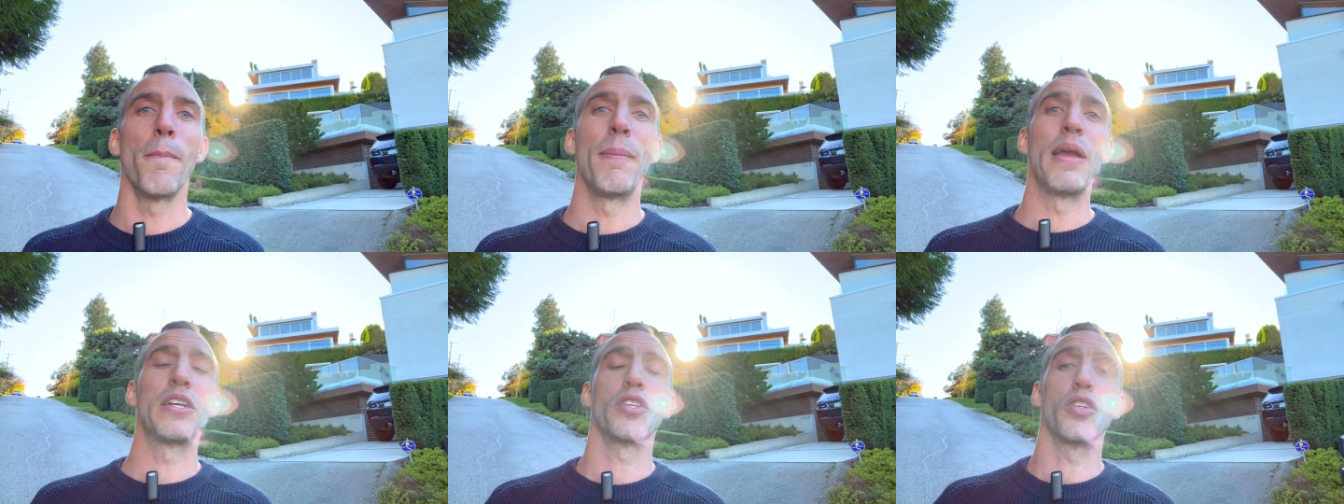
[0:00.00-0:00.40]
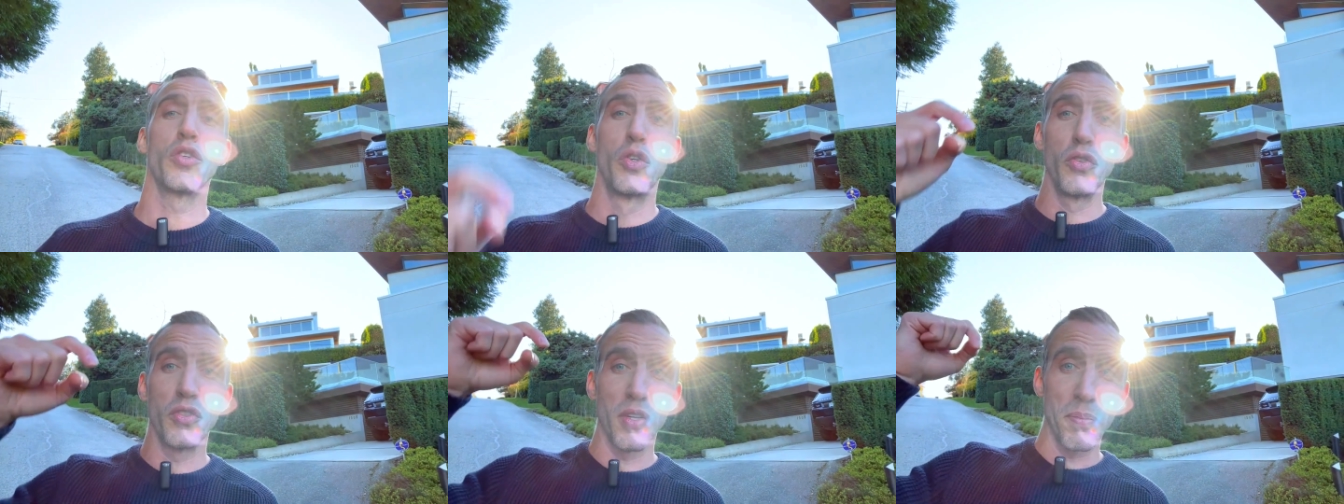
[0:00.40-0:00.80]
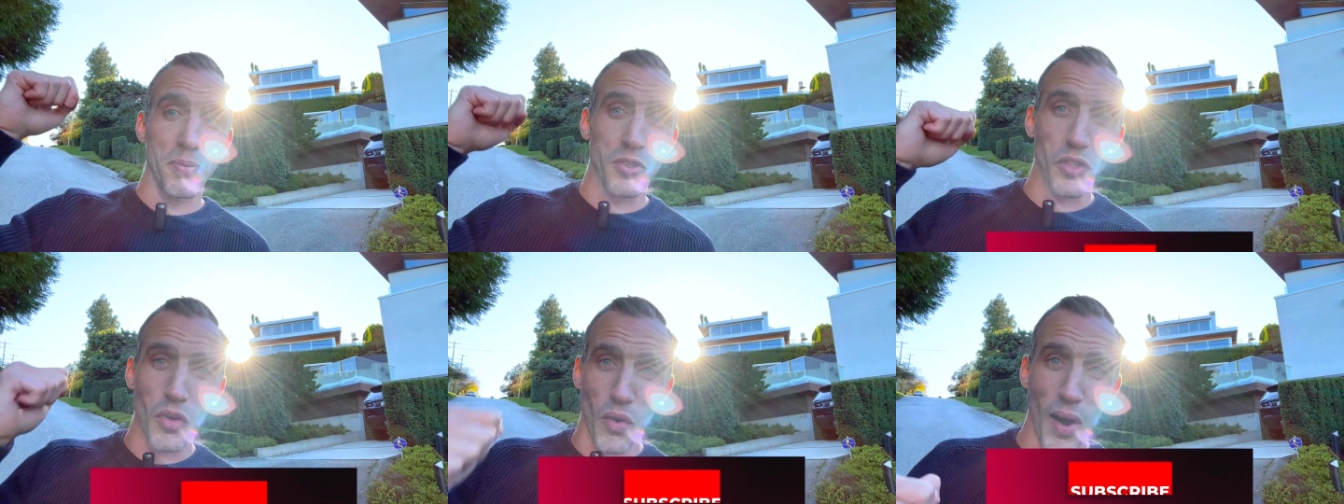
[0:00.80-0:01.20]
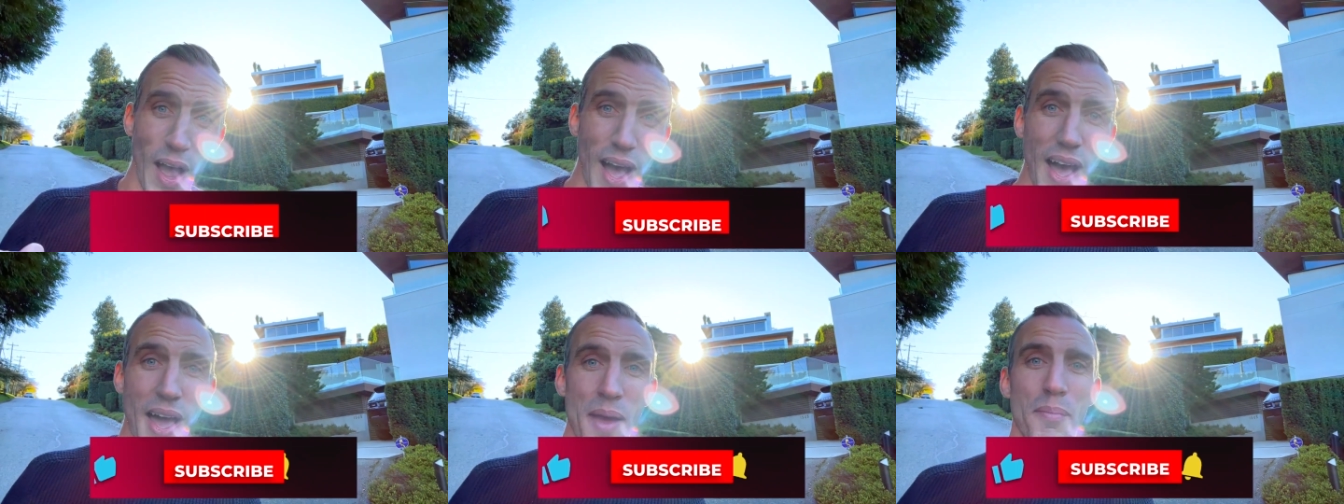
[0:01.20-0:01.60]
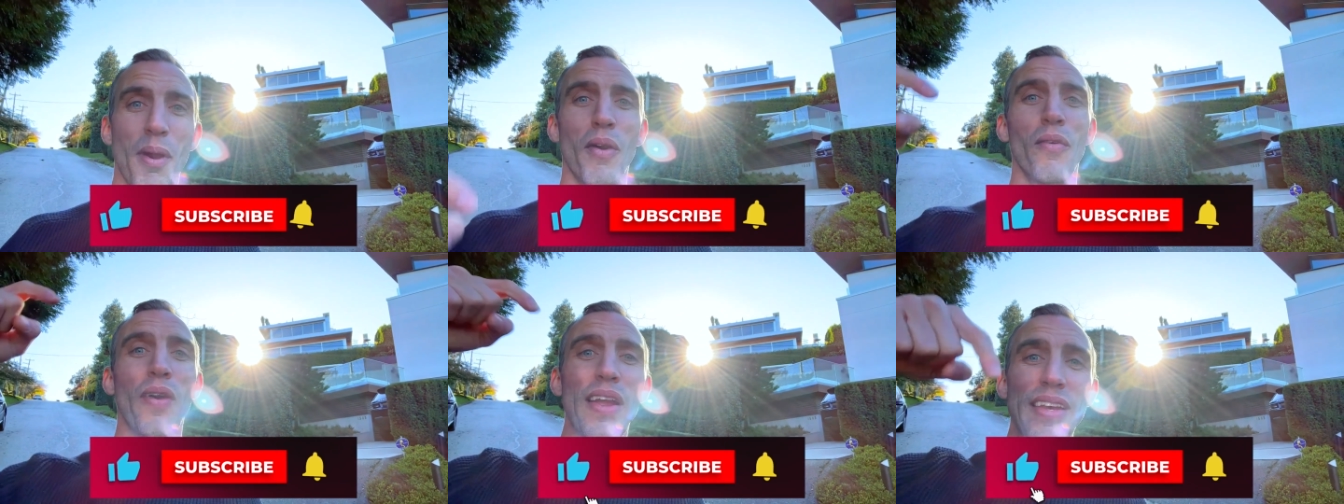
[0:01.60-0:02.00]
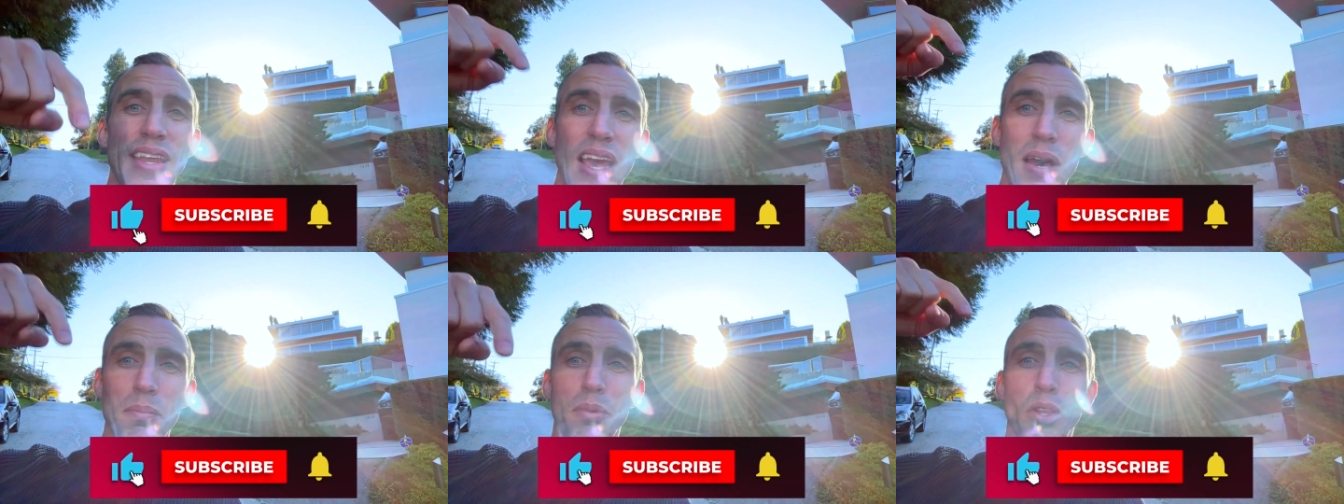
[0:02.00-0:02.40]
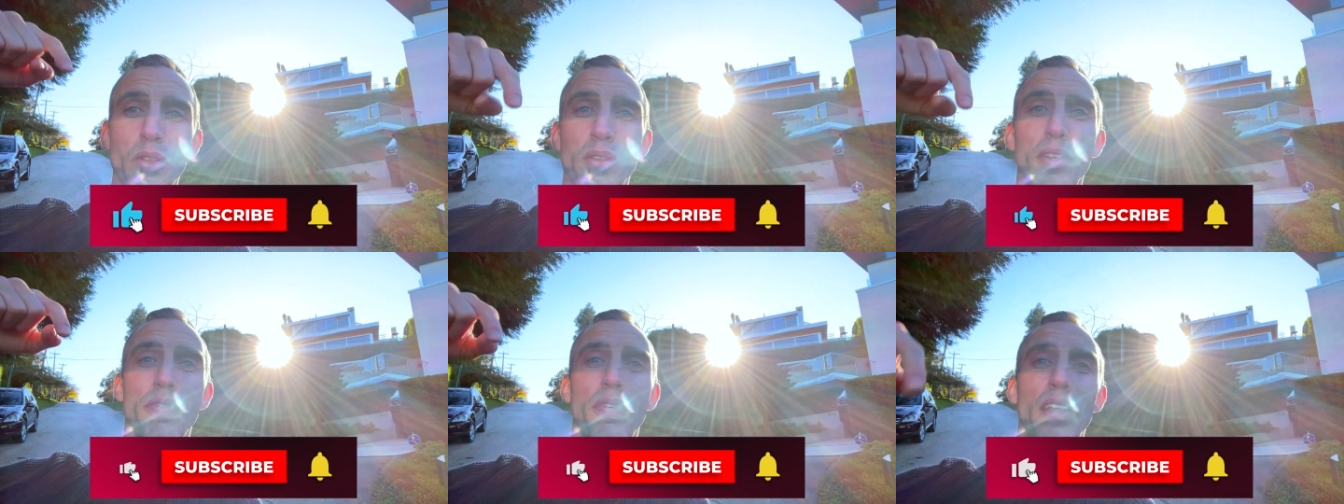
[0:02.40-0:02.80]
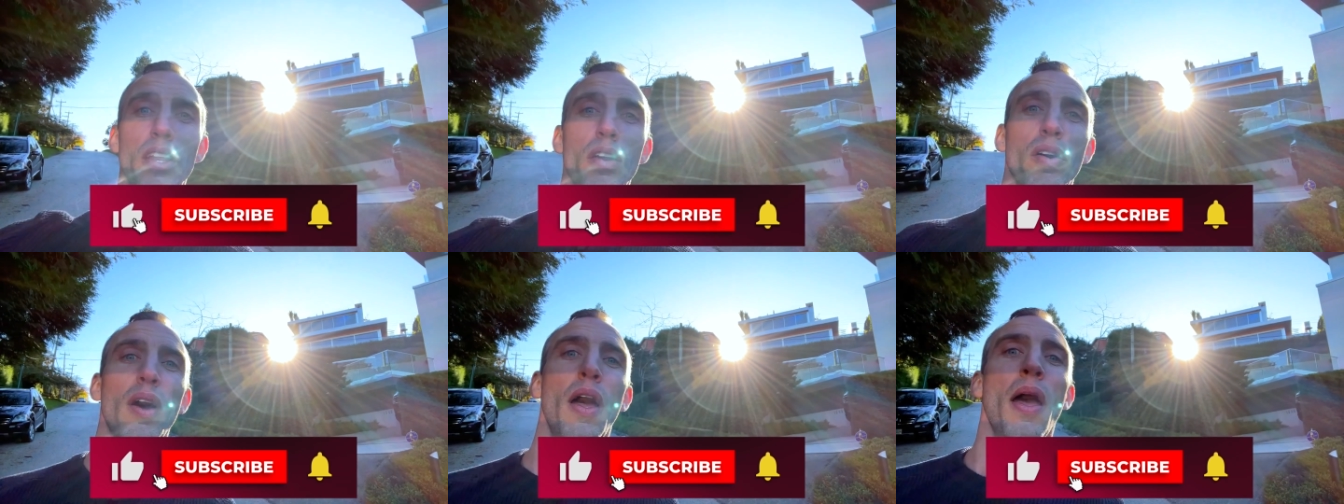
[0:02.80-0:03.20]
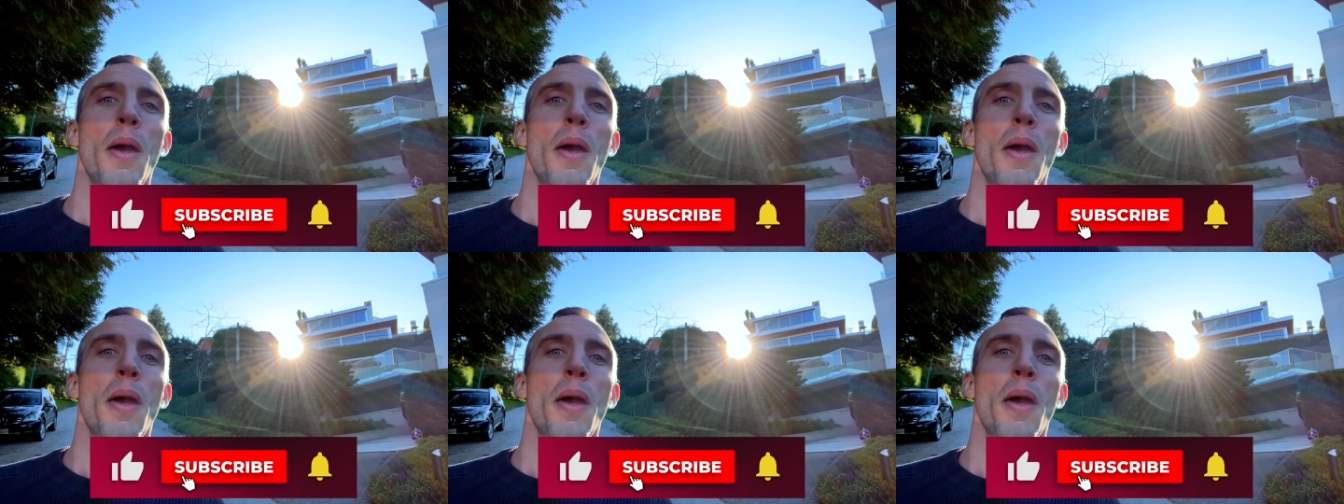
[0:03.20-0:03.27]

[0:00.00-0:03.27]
make sure to subscribe right down below this video,